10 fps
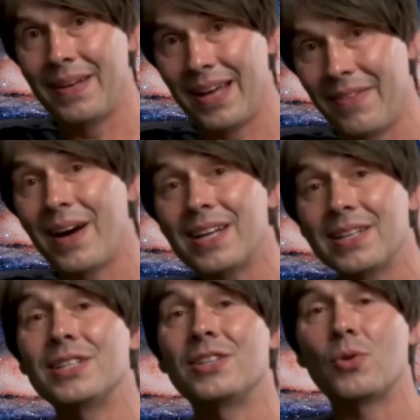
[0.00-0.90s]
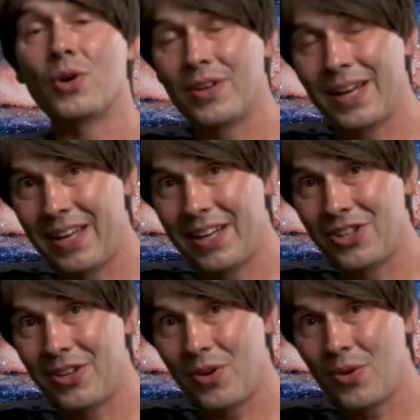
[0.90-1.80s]
If Atlas were on a
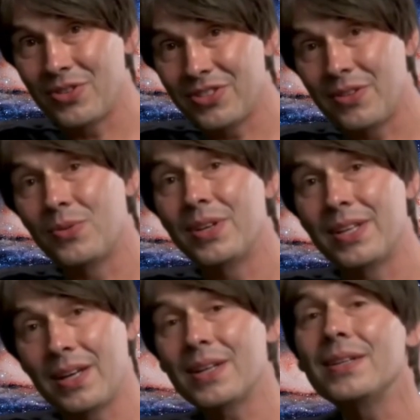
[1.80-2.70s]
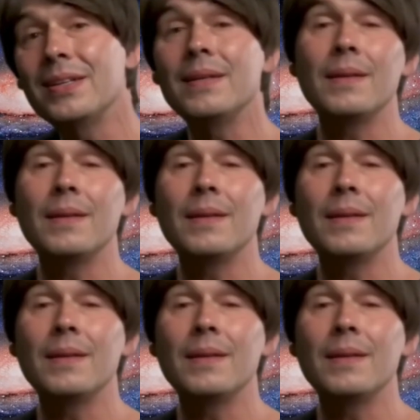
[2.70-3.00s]
collision course with Earth,